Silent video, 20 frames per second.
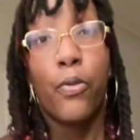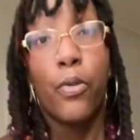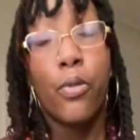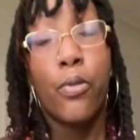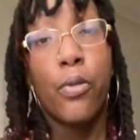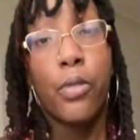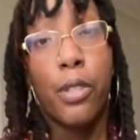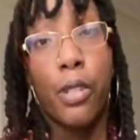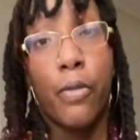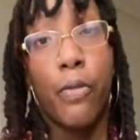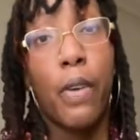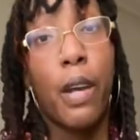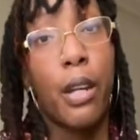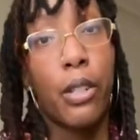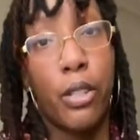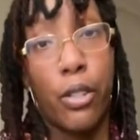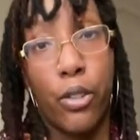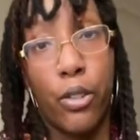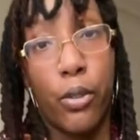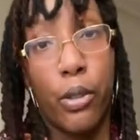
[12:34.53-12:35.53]
foods, the
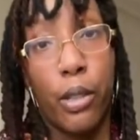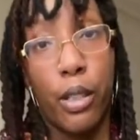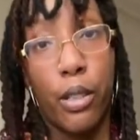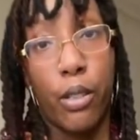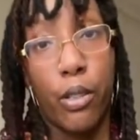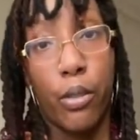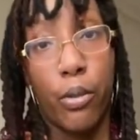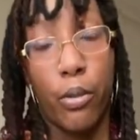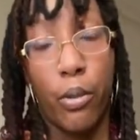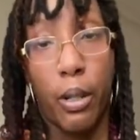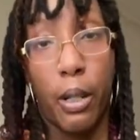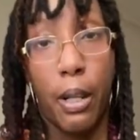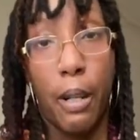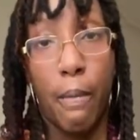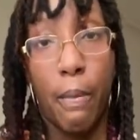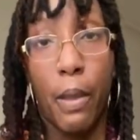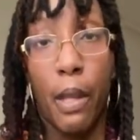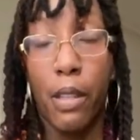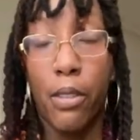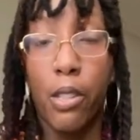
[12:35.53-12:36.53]
fats that you eat too,
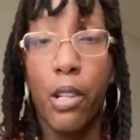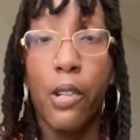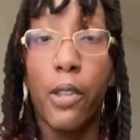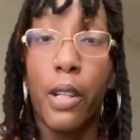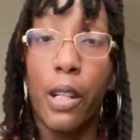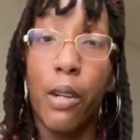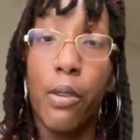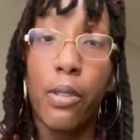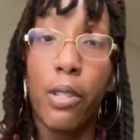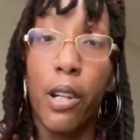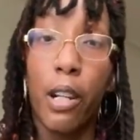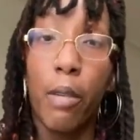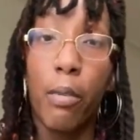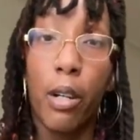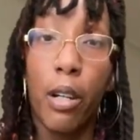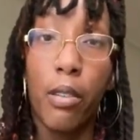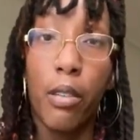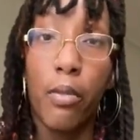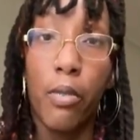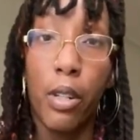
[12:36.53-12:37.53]
okay? That's another thing I was talking
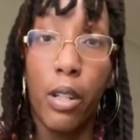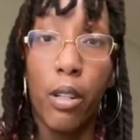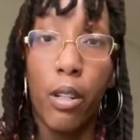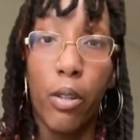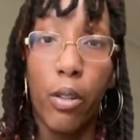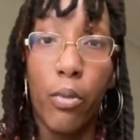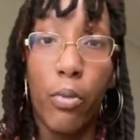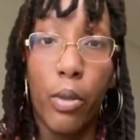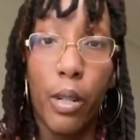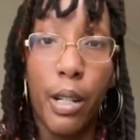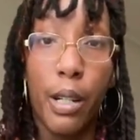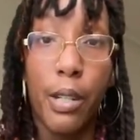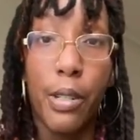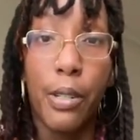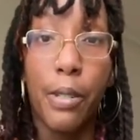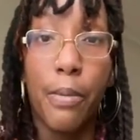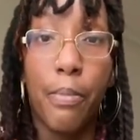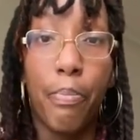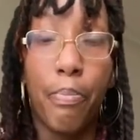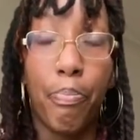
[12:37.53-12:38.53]
about in the video,
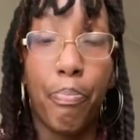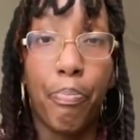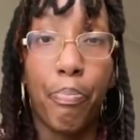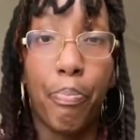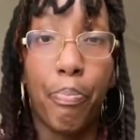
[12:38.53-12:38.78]
was